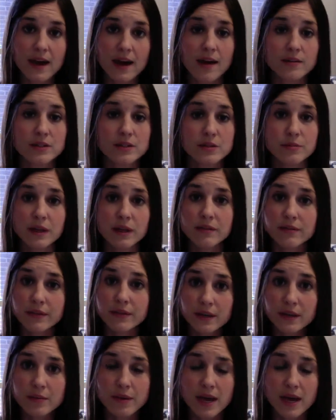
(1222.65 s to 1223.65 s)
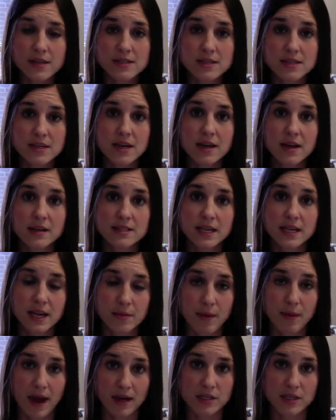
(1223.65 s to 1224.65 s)
I'll do my very best to
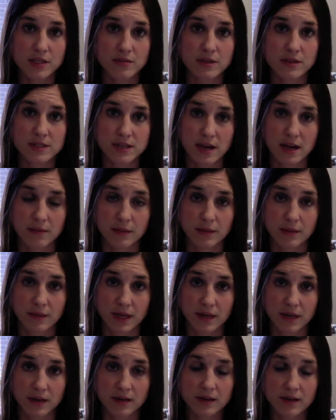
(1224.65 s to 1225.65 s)
get back to you in a timely manner.